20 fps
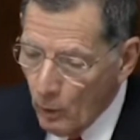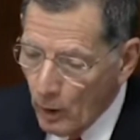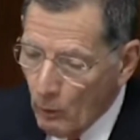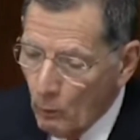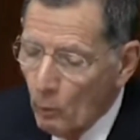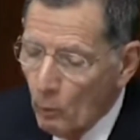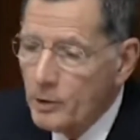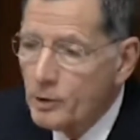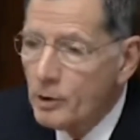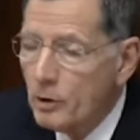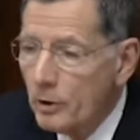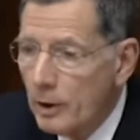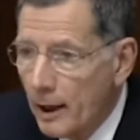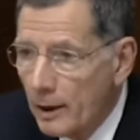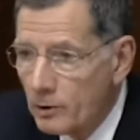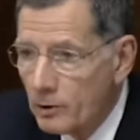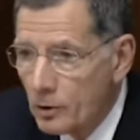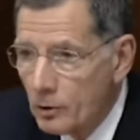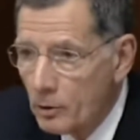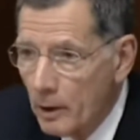what, what's your
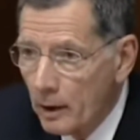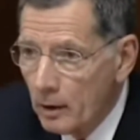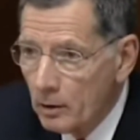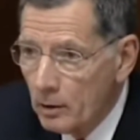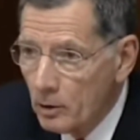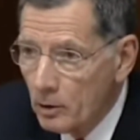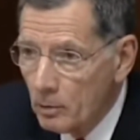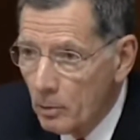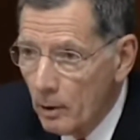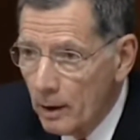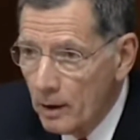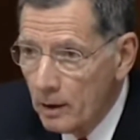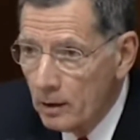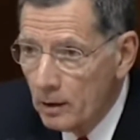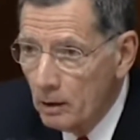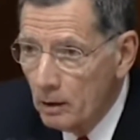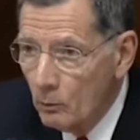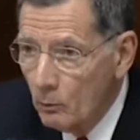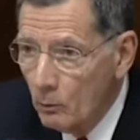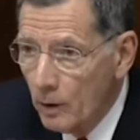next trick to try
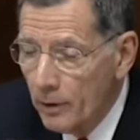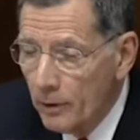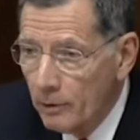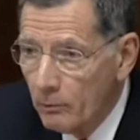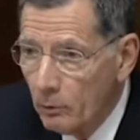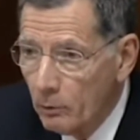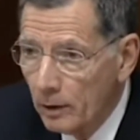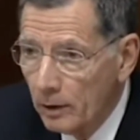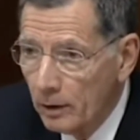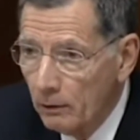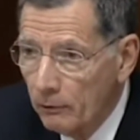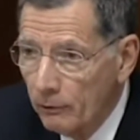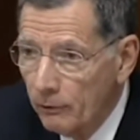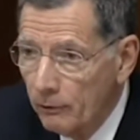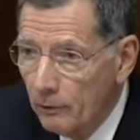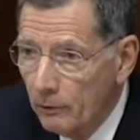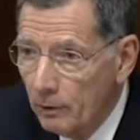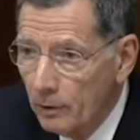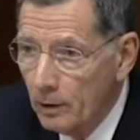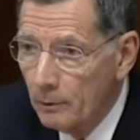to deal with the
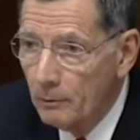relief